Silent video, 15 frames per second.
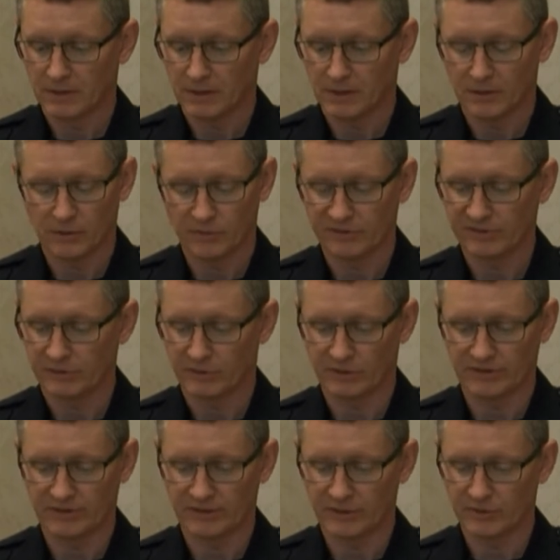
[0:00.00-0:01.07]
Uh, no
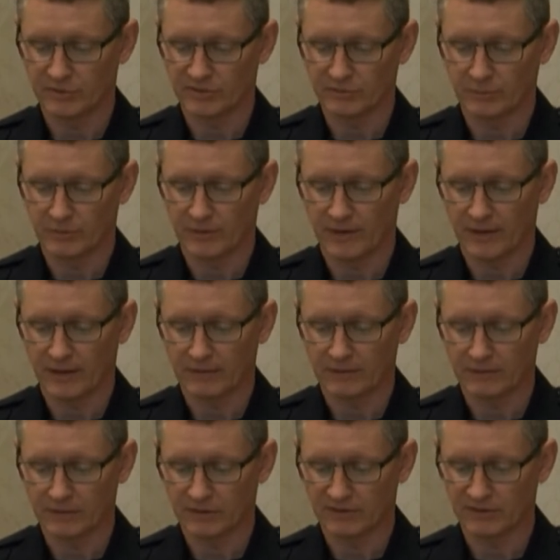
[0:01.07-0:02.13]
serious injuries with that.
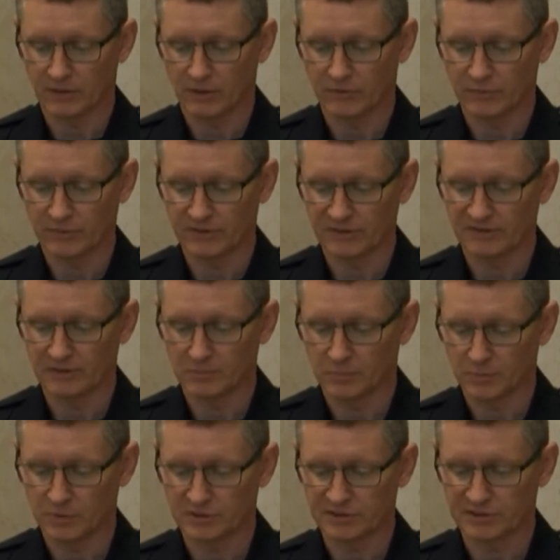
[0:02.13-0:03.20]
The assault was a
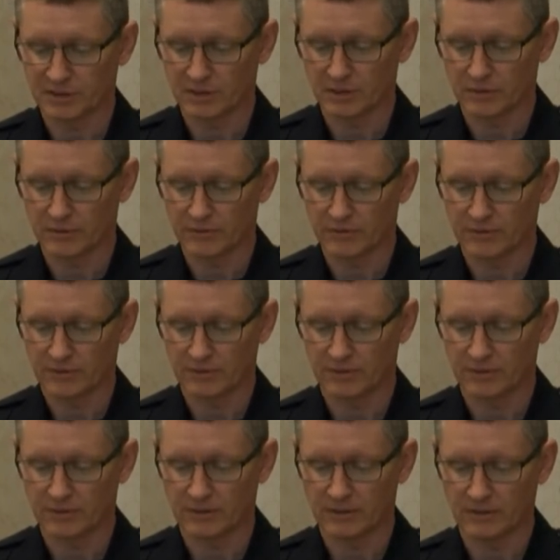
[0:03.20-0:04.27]
simple assault.
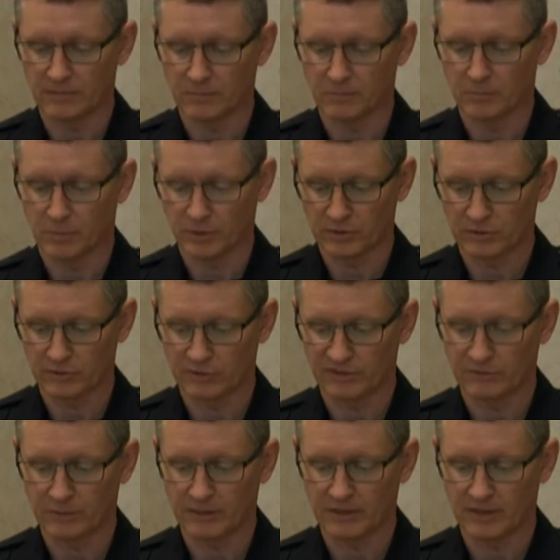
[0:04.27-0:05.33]
The
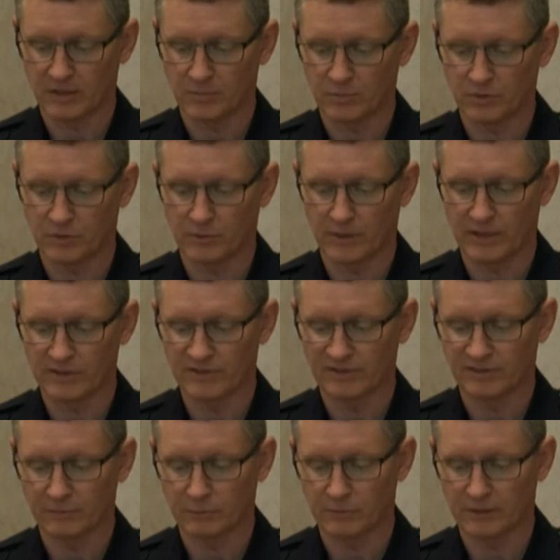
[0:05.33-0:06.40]
burglaries, we had a couple of garages
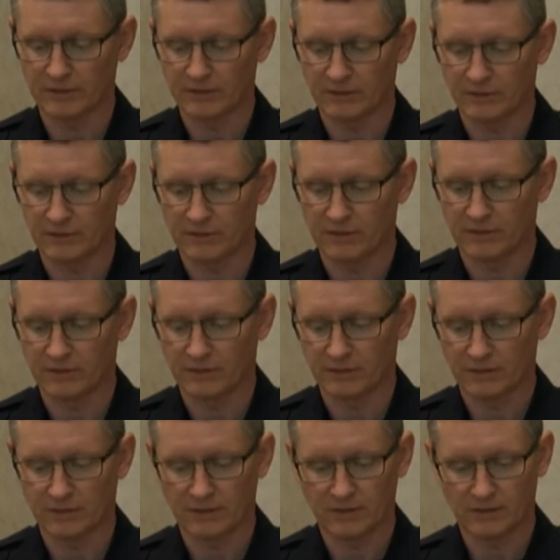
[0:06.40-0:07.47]
that were entered,
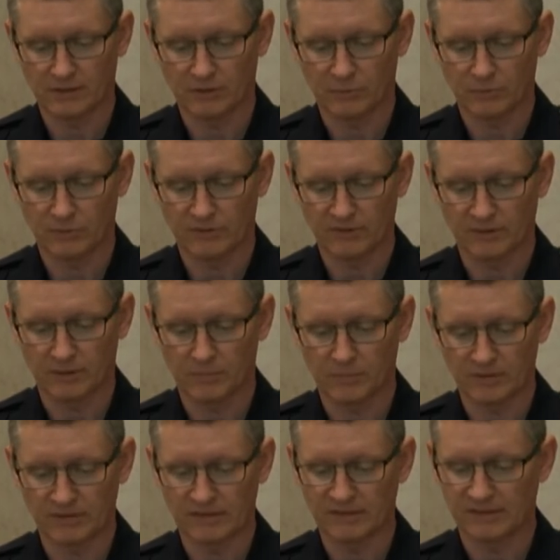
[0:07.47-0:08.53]
and the other was uh,
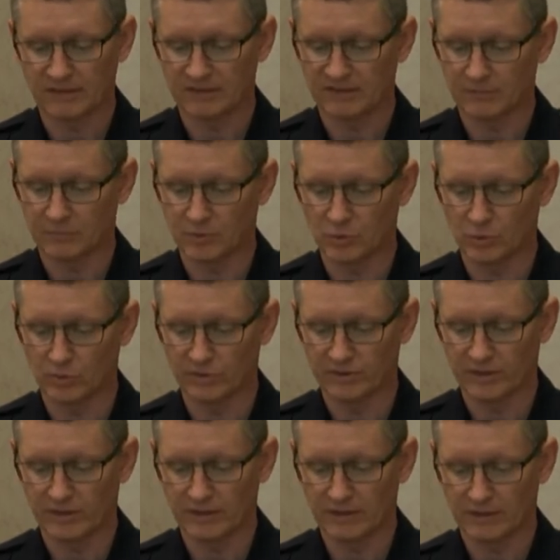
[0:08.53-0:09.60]
business had some tools
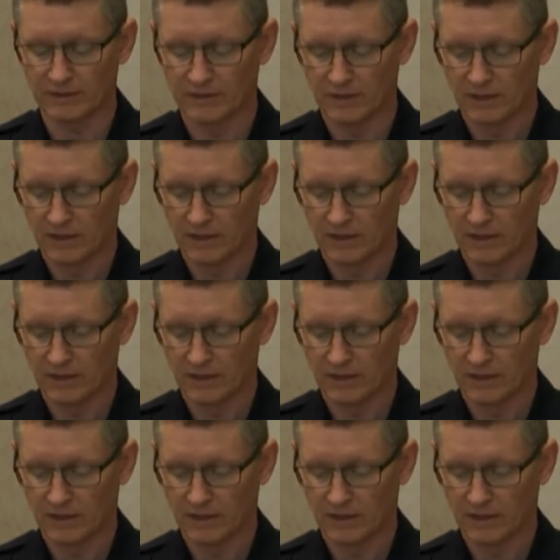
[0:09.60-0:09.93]
taken.